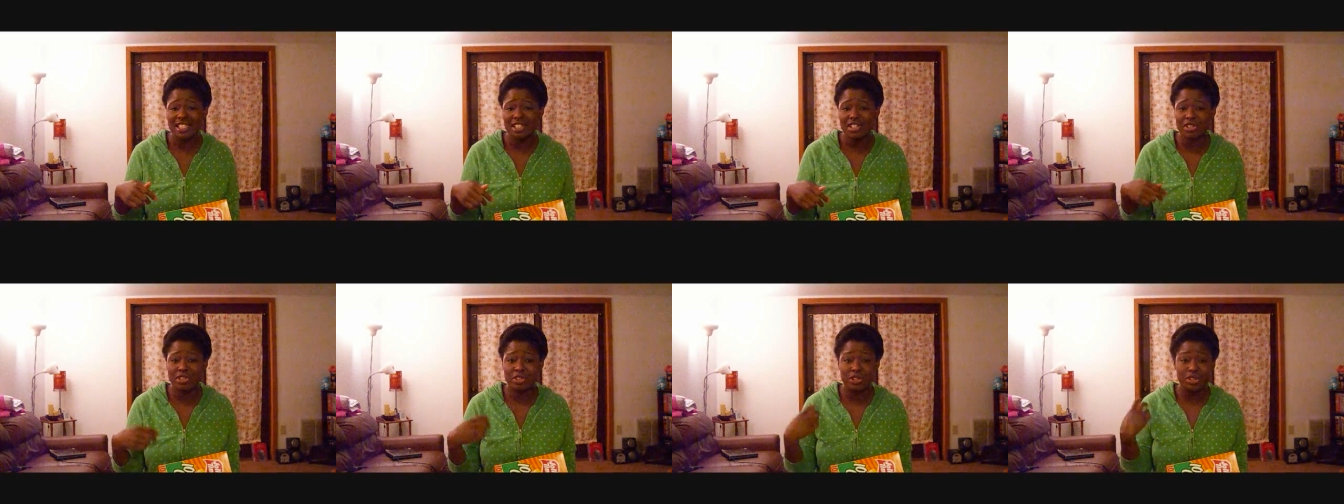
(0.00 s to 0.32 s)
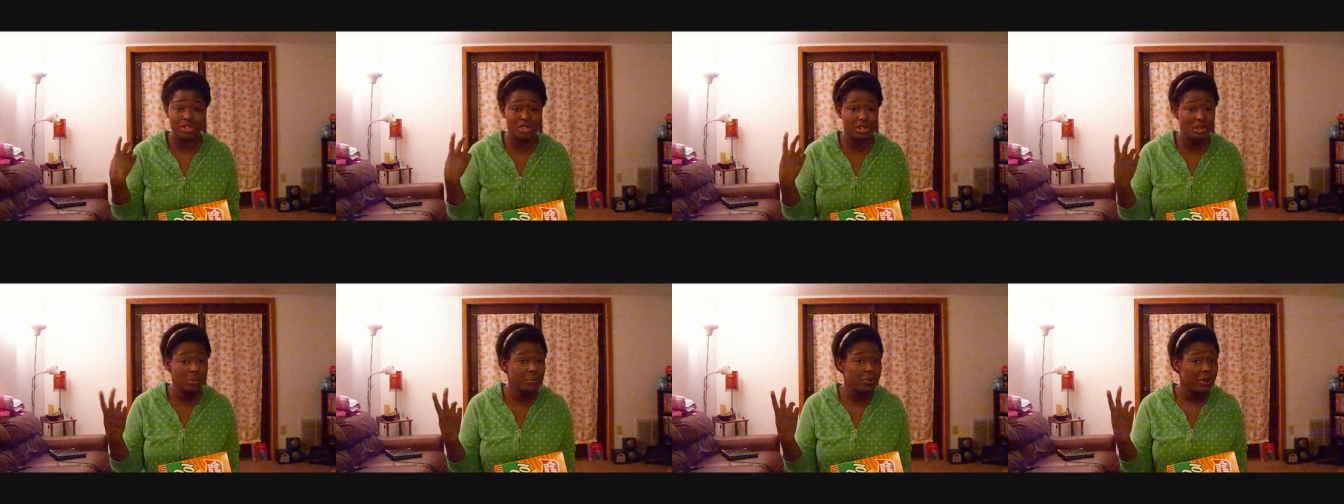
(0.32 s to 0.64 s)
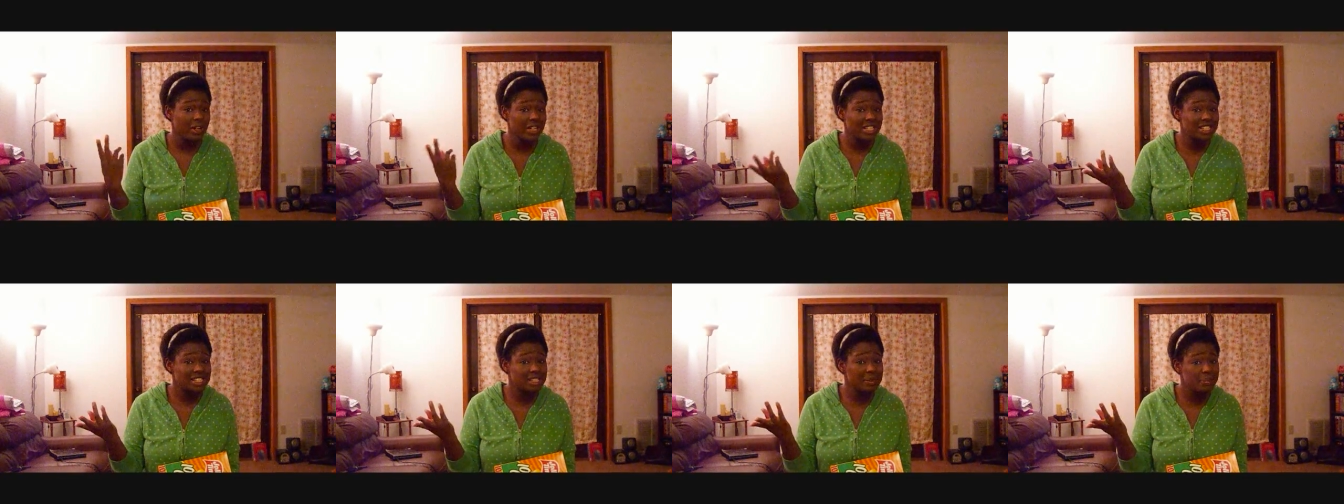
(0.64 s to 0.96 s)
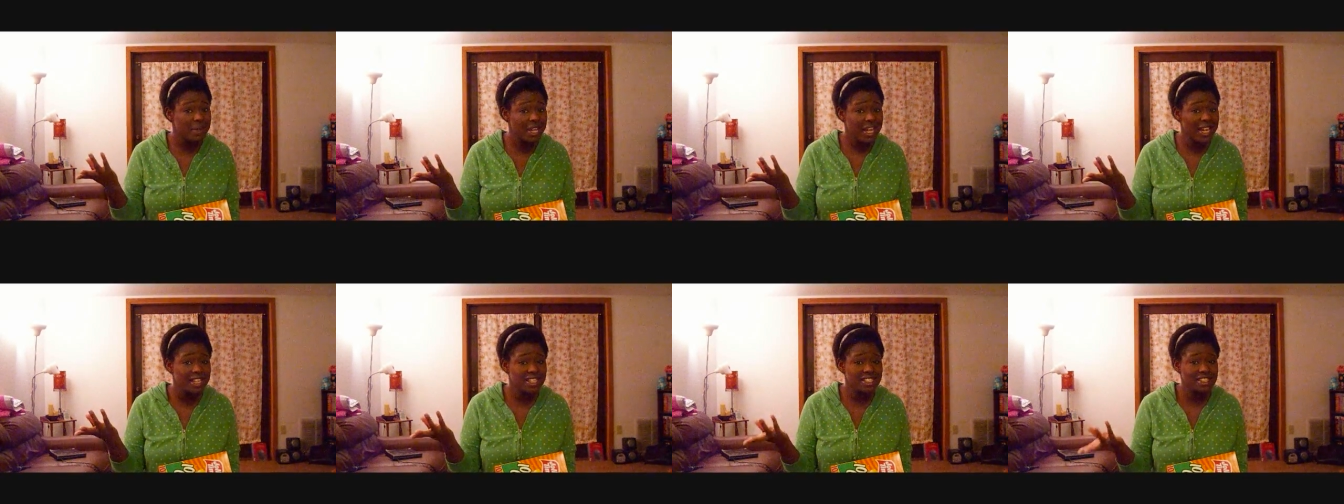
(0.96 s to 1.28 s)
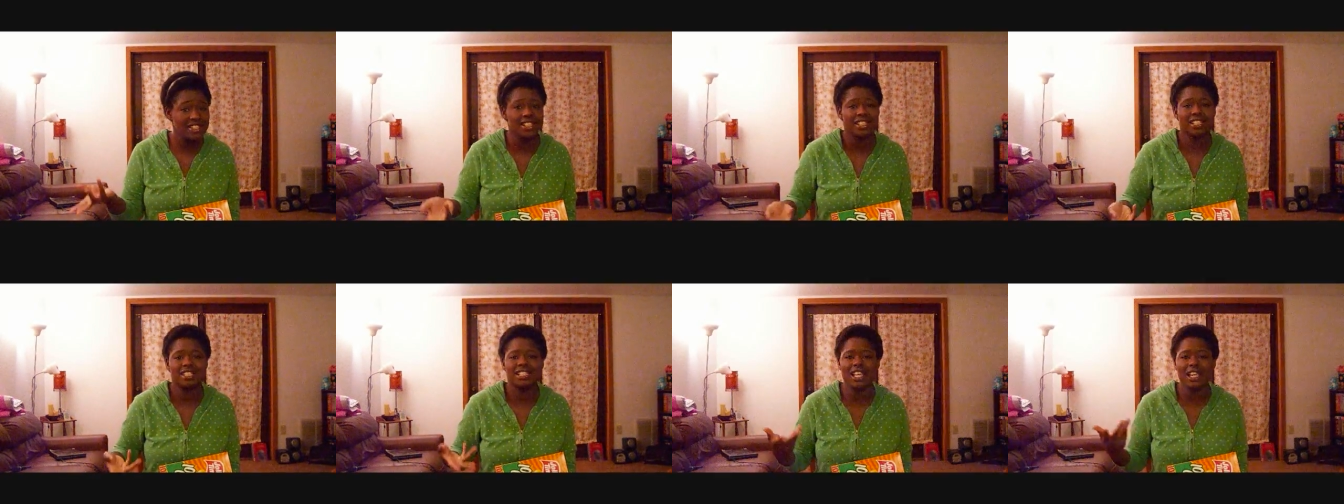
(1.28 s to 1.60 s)
and those are 2 points a bag,
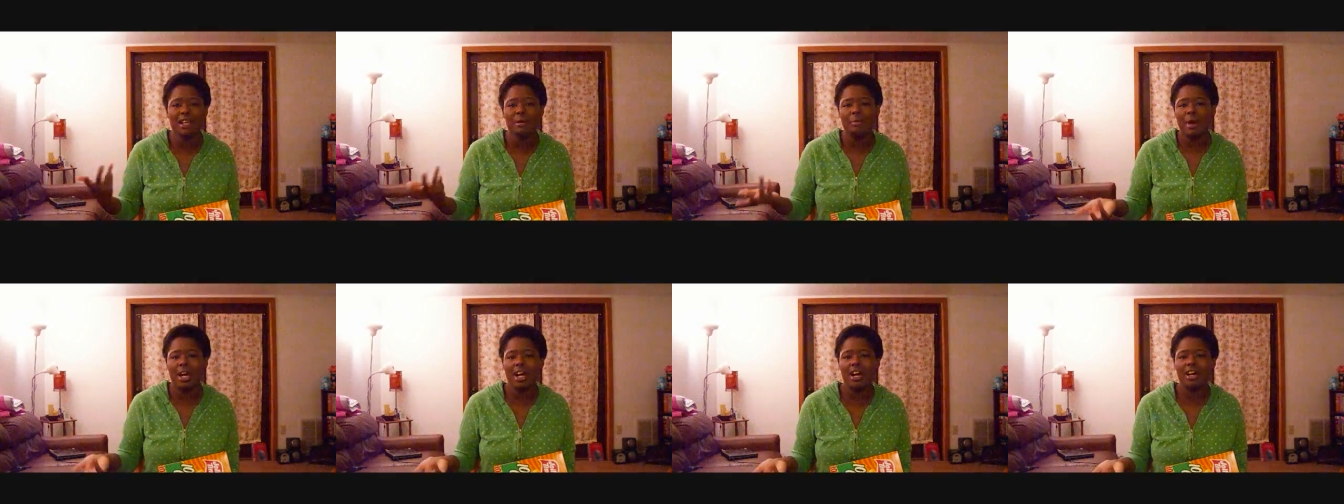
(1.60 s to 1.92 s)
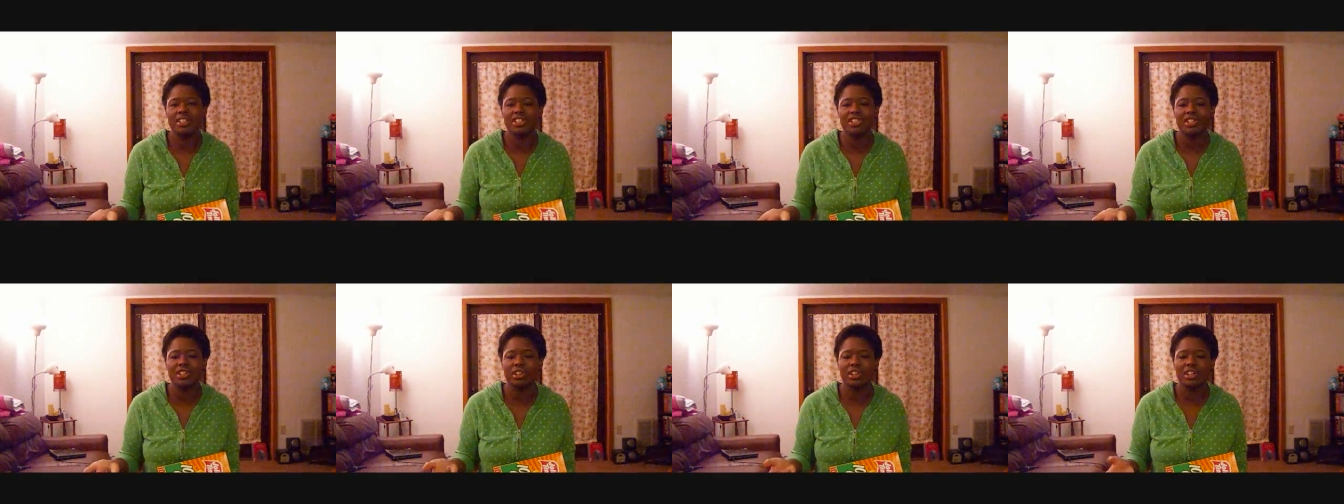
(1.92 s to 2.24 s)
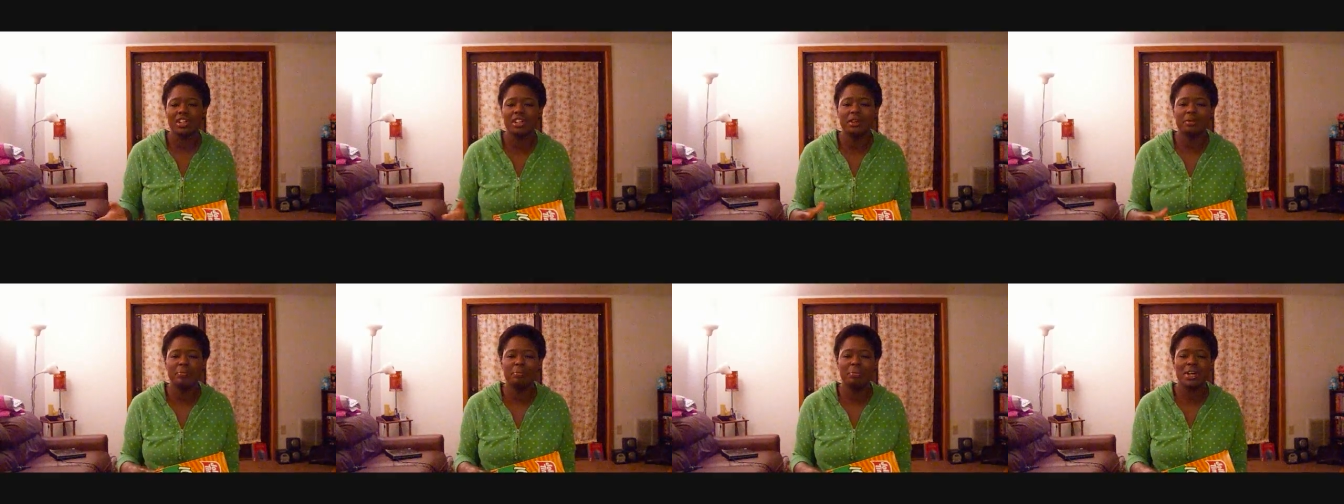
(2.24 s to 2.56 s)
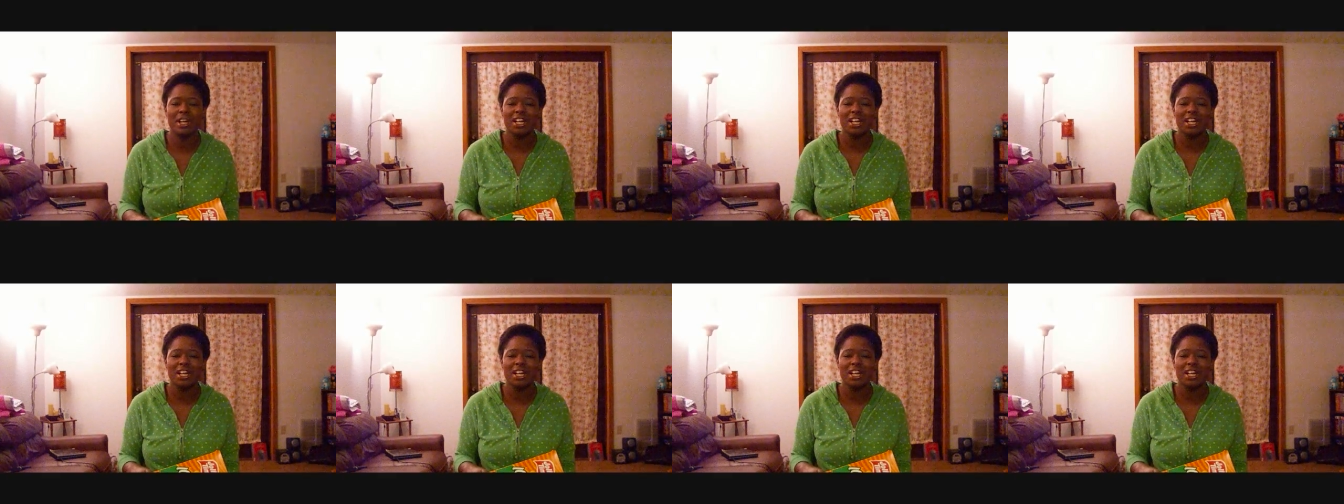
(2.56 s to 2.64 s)
so that's like my alternative.